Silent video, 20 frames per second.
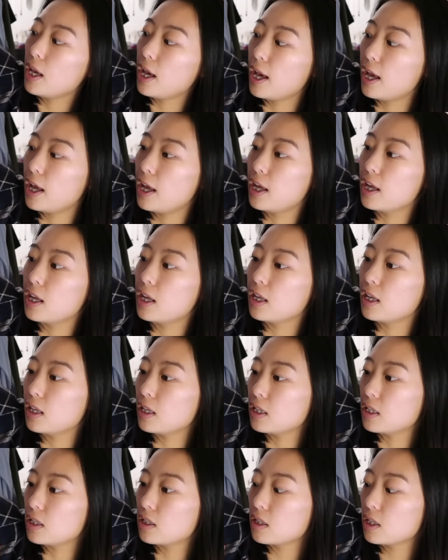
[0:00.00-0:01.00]

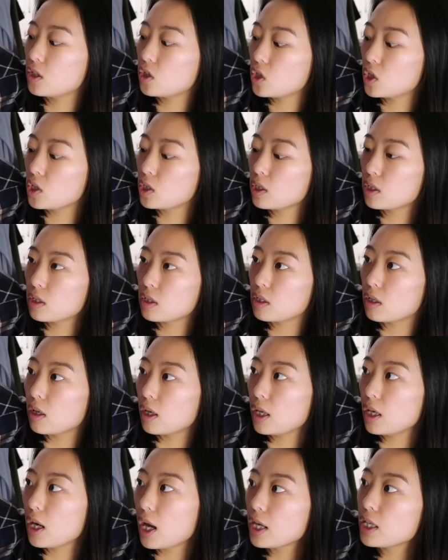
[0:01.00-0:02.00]
And it's just
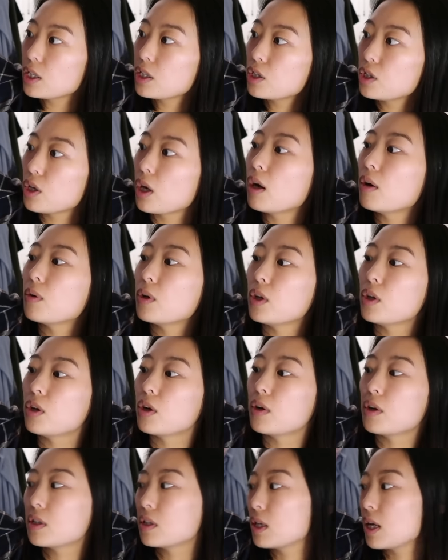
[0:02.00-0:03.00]
a nice tote. You
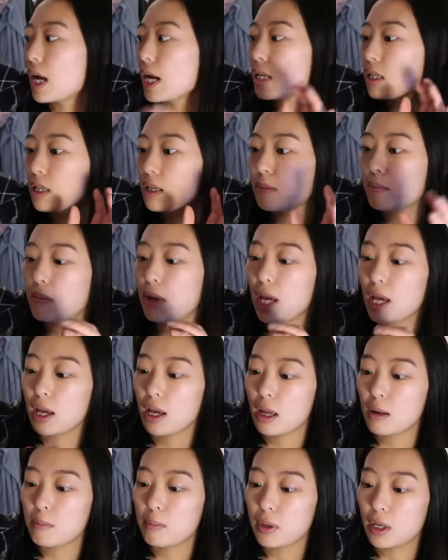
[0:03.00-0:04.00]
know, it's nicely
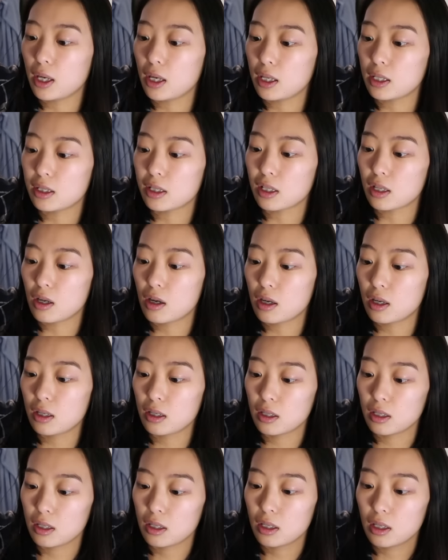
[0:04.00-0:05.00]
made, but it's not,